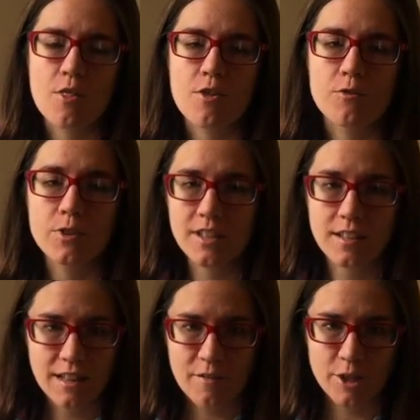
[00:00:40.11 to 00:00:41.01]
the really
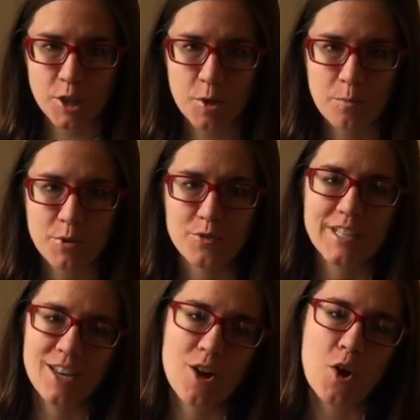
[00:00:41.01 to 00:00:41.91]
clever
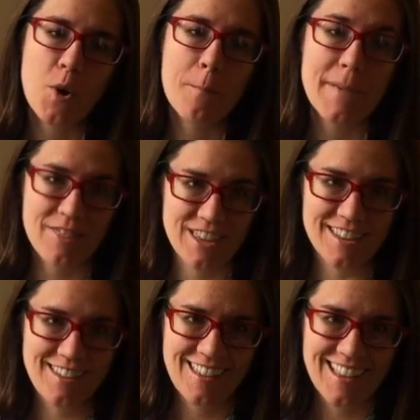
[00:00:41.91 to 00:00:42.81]
Burrito
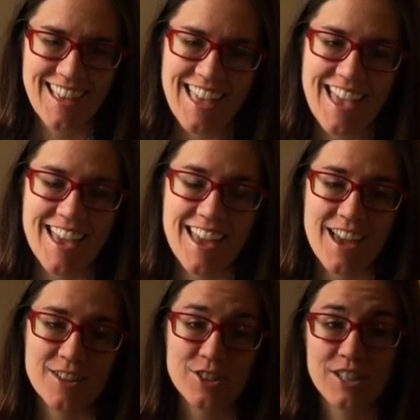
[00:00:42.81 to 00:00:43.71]
method,
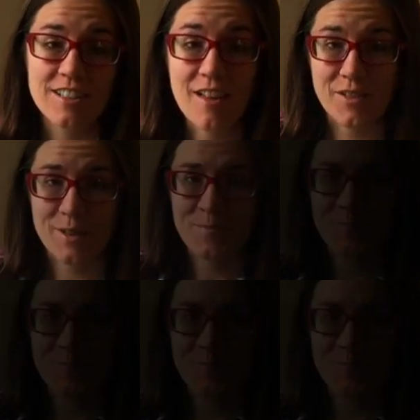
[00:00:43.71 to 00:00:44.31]
and you're gonna love it.